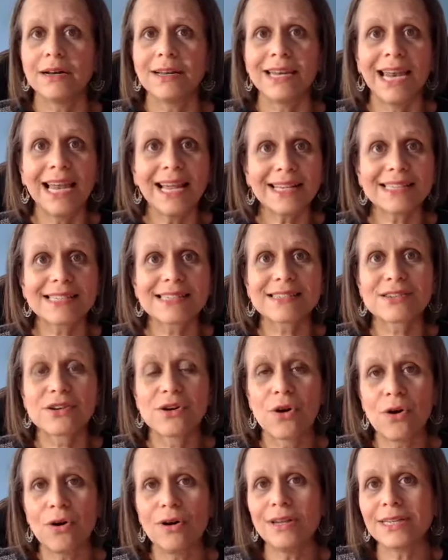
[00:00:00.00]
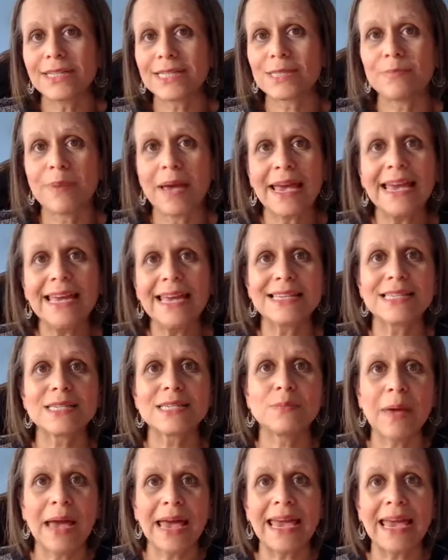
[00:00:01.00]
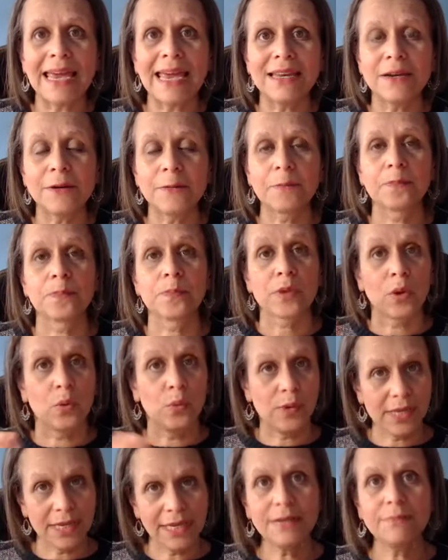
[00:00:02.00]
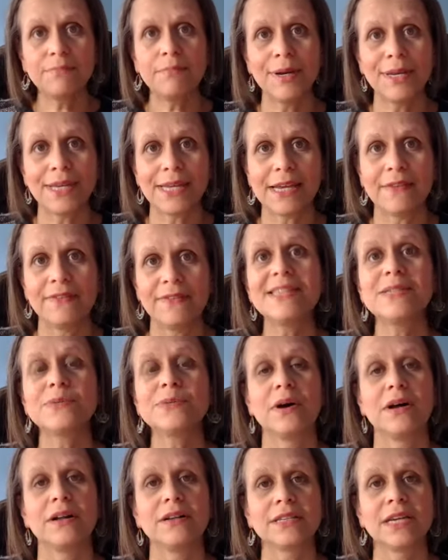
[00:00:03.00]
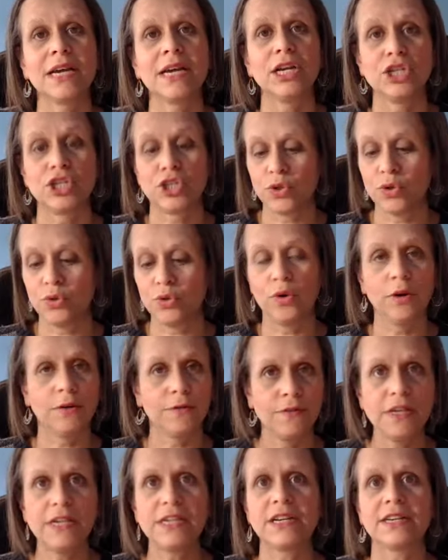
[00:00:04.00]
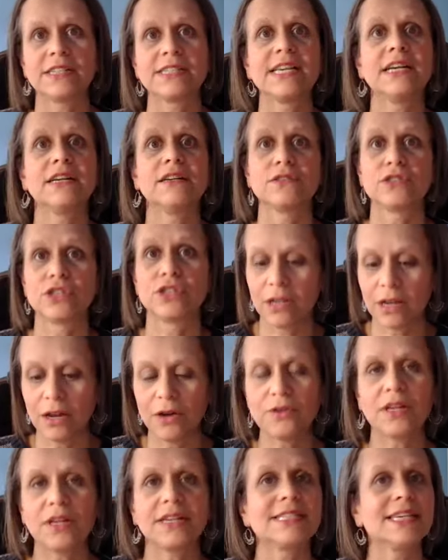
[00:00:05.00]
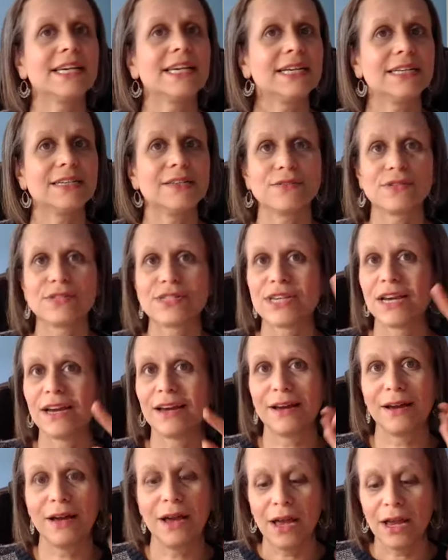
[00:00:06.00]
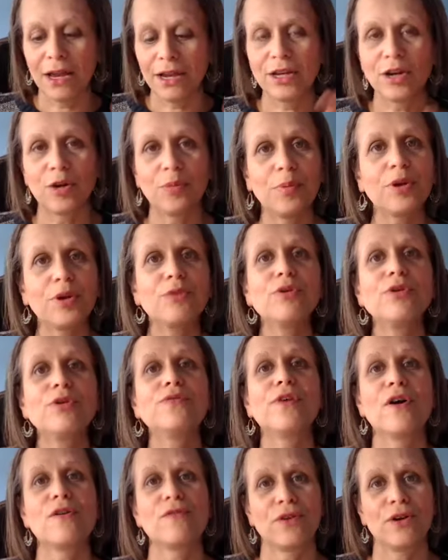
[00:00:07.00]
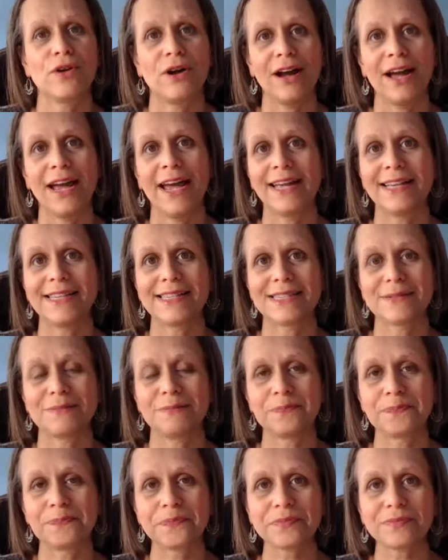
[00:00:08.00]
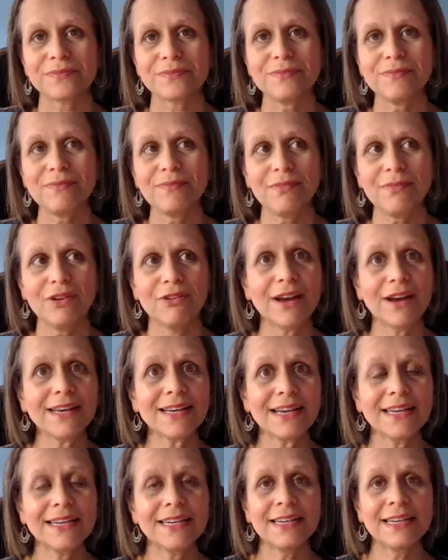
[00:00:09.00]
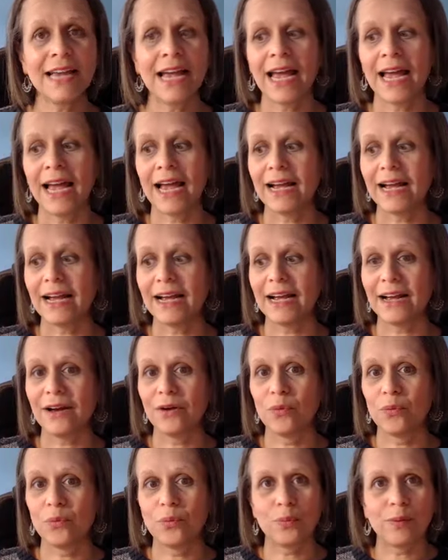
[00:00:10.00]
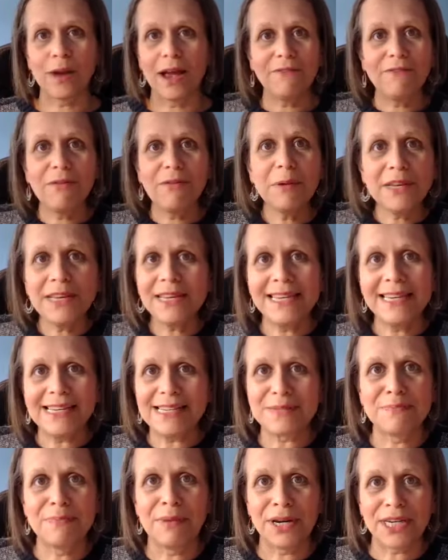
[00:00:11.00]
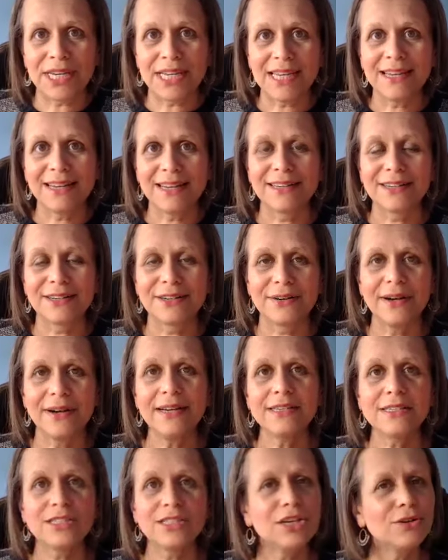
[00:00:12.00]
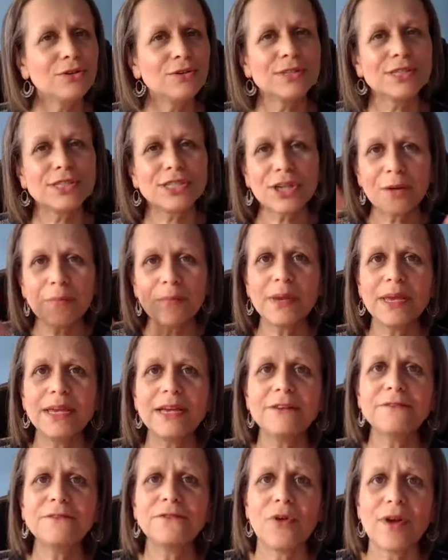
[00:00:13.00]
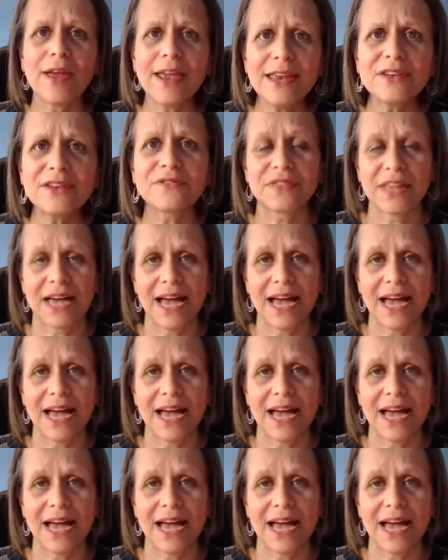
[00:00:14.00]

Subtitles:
let's call a spade a spade. We need money in this world to feed ourselves, to clothe ourselves, to, put a roof over our heads, right? And everybody needs money, right? So stop being afraid of